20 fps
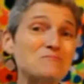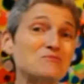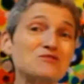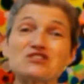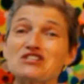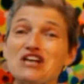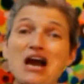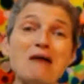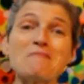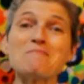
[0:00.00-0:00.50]

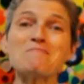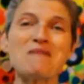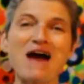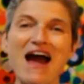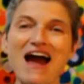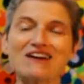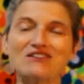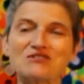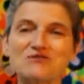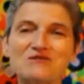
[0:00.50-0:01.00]

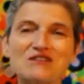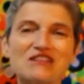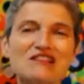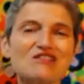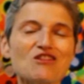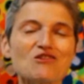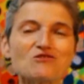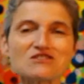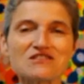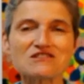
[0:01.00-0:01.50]
jam-packed with
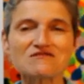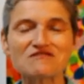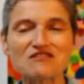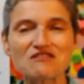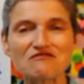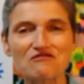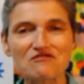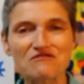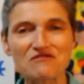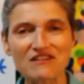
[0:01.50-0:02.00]
lots of
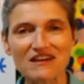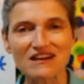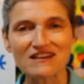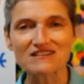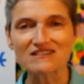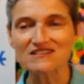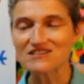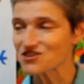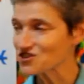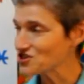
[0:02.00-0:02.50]
different things.